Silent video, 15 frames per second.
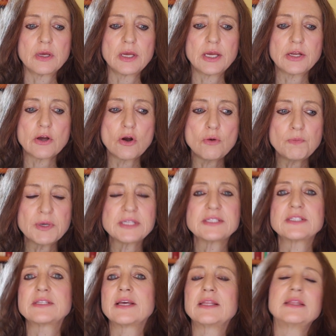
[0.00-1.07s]
it
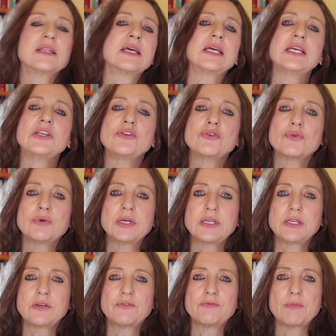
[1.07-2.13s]
opens then the
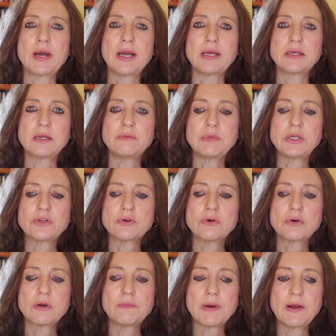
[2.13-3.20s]
intuitive mind, and we
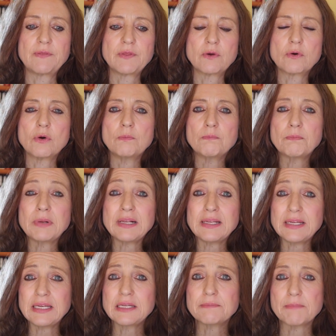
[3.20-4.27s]
talk about the
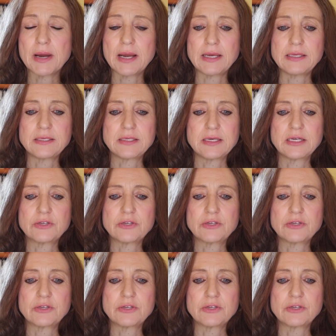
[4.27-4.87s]
complete mind here.